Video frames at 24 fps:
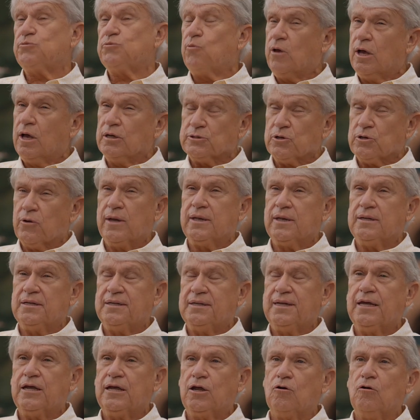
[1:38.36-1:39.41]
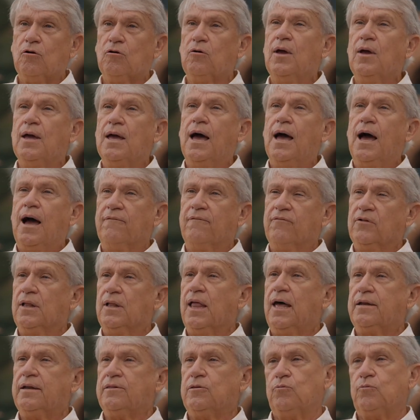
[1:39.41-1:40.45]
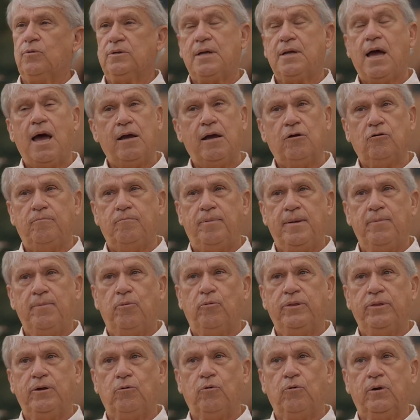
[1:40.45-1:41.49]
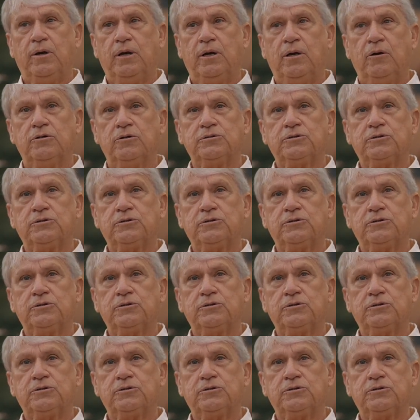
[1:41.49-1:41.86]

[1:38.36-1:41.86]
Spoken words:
We also had to take care of a lot of the retired people that were here.